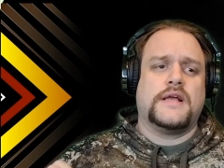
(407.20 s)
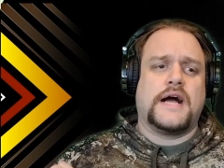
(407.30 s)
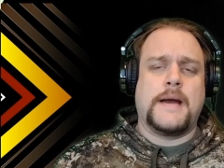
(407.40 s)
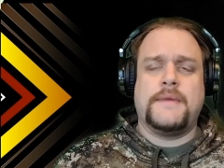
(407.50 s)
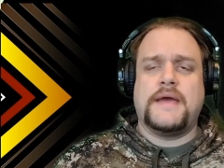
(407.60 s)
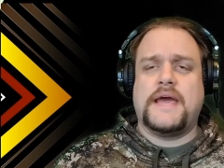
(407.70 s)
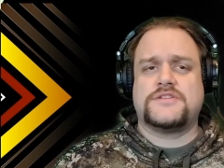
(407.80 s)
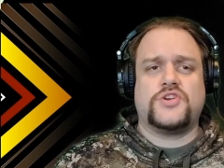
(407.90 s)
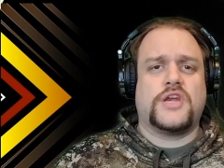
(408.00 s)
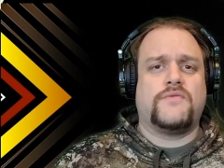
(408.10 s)
I'm
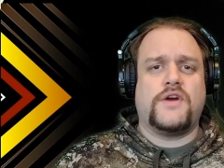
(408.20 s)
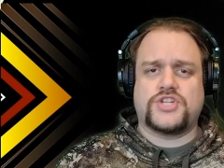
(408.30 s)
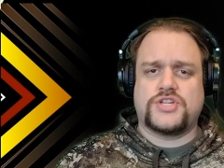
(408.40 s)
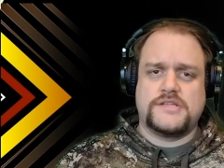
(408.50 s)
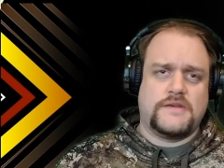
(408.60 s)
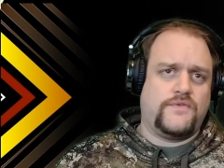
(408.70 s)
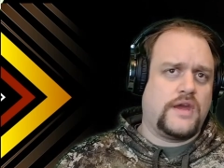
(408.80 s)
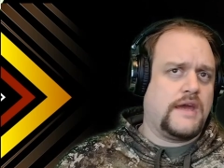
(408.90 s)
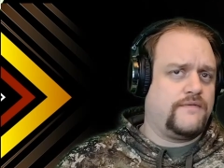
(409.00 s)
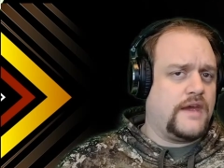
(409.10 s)
answering questions if you
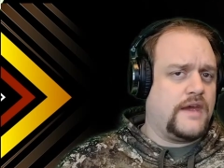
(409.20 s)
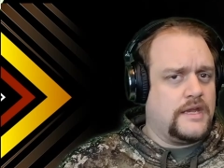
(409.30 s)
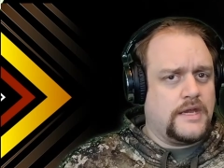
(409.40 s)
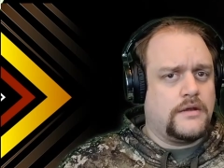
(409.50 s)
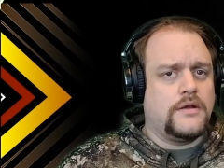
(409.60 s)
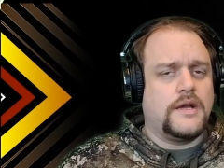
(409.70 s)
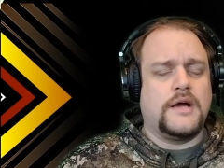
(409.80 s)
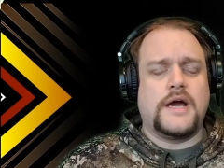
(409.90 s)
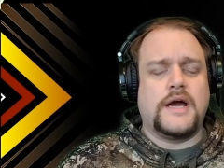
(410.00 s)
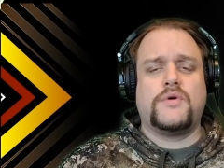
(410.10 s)
have any.
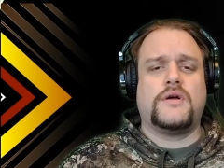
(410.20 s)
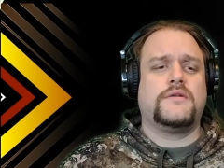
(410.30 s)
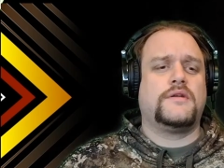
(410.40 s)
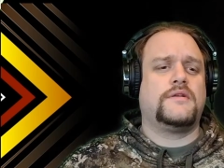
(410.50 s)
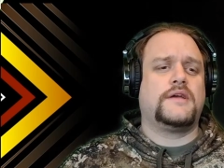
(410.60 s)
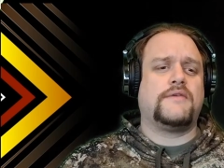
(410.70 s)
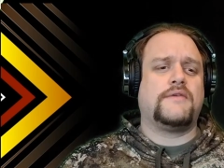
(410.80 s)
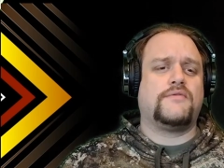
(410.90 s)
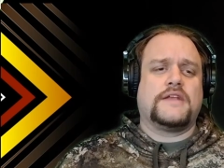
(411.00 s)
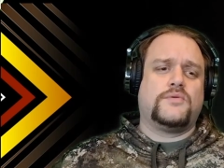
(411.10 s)
I
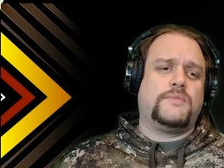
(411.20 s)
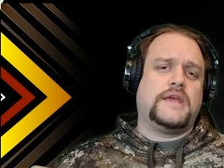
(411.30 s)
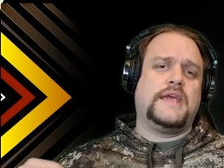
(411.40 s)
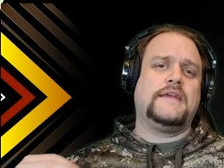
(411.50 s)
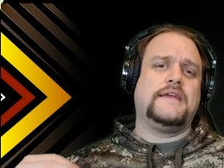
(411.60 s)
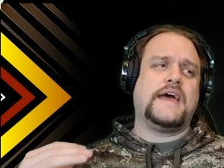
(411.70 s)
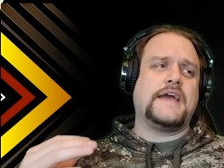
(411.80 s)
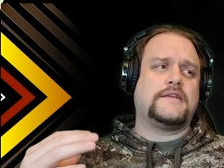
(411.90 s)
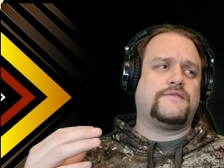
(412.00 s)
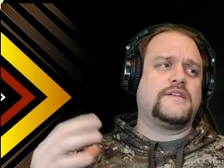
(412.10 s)
would like to be
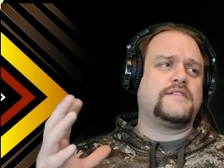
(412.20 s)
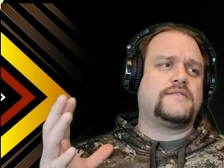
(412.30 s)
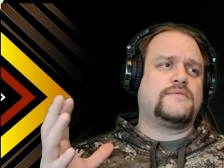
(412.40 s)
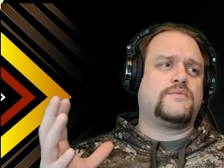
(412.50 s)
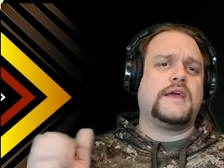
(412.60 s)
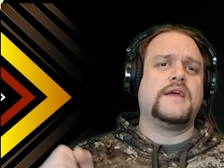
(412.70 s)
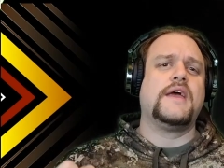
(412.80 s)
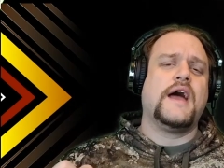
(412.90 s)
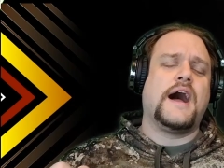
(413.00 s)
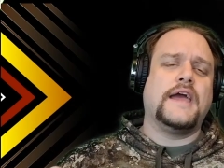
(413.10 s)
interactive. This is why
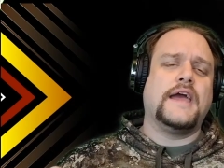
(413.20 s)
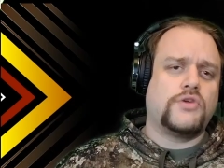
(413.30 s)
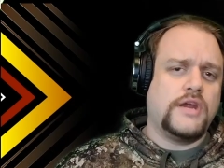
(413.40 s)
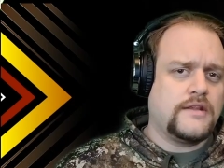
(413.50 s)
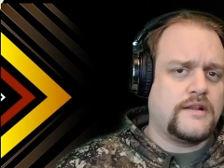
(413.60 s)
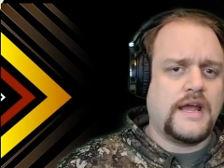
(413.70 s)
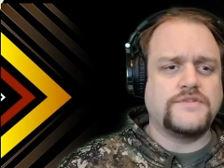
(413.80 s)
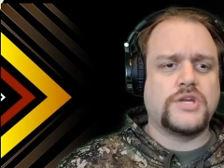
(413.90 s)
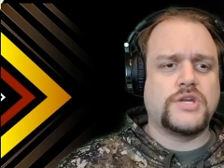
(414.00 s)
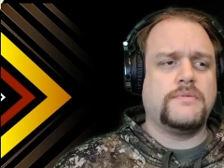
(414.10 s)
I created the
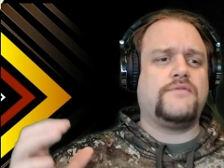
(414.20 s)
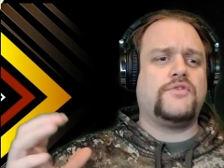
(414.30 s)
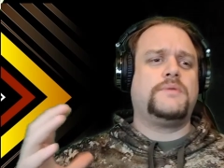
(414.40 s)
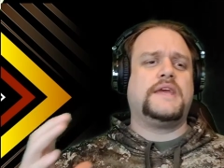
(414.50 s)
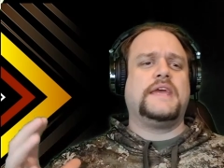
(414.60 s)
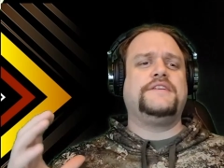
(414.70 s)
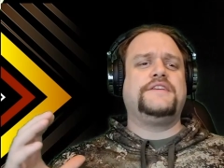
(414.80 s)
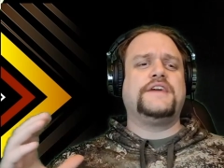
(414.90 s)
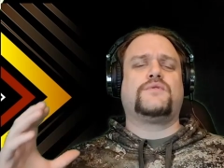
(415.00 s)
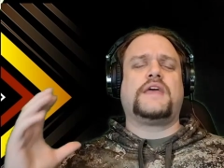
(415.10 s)
live stream. I want to be
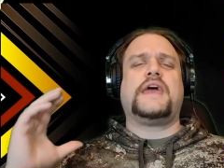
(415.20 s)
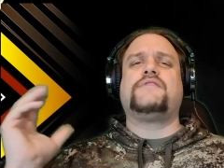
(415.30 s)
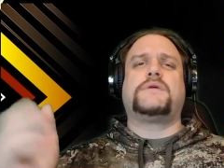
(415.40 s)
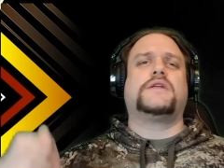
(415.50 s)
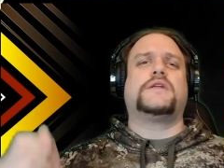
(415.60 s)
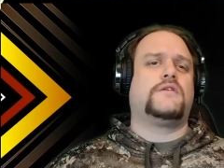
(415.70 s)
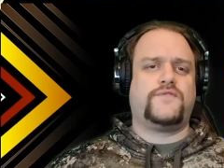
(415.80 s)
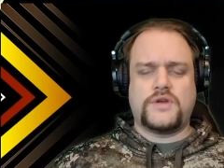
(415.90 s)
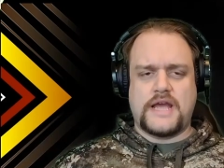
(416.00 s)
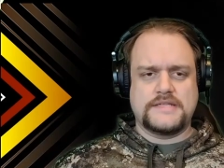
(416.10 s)
interactive with everybody of
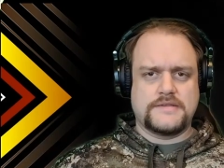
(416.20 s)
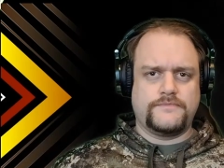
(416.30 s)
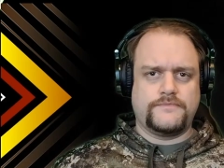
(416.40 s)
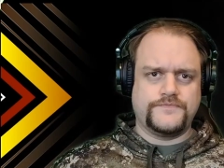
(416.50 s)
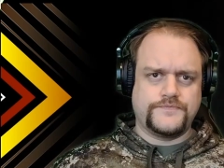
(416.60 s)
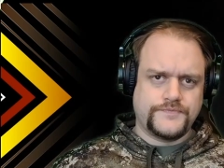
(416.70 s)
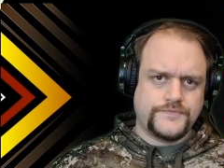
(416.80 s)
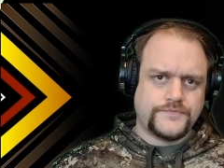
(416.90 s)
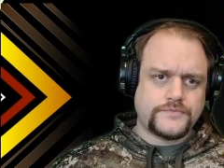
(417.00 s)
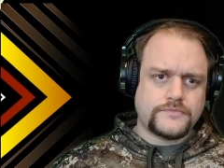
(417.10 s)
you guys.
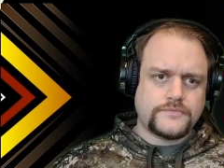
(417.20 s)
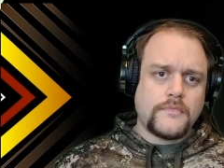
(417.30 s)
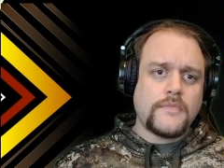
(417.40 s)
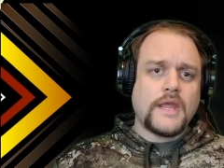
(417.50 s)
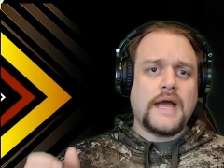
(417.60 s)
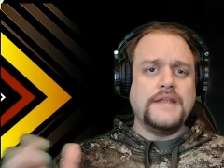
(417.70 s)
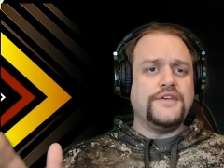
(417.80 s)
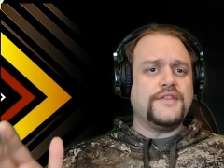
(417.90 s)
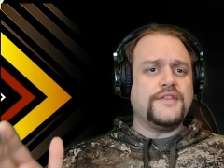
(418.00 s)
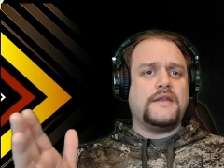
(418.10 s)

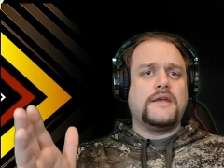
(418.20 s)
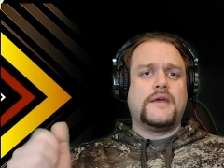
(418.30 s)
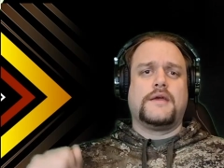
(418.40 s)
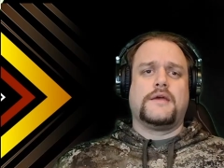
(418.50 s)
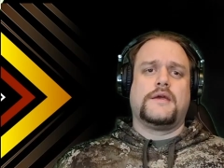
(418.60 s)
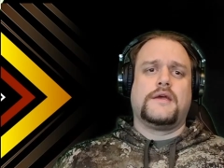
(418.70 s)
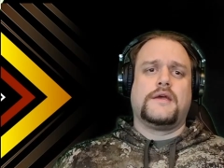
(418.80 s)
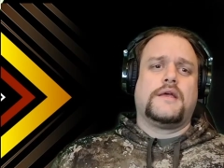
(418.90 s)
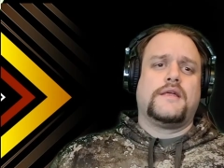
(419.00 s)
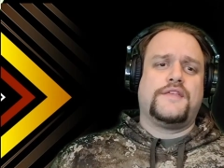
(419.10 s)
Until then,
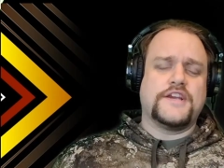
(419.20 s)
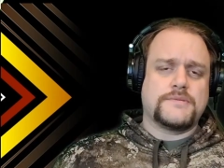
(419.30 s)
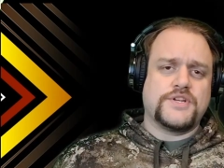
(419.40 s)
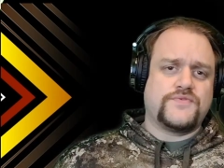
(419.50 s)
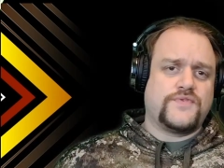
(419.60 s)
thanks so much